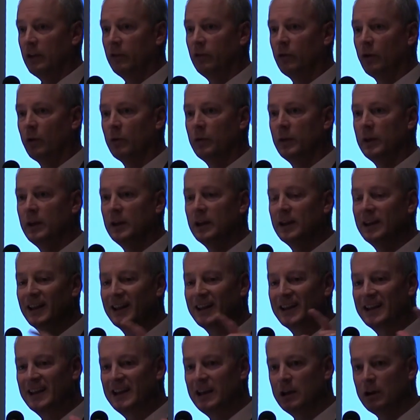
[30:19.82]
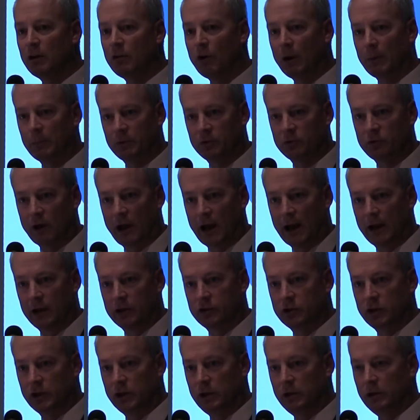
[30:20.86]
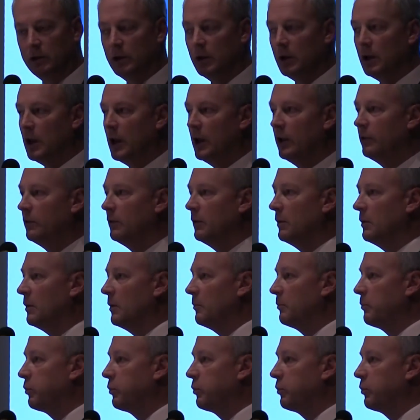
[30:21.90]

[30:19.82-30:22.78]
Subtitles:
And so the gear up strategy is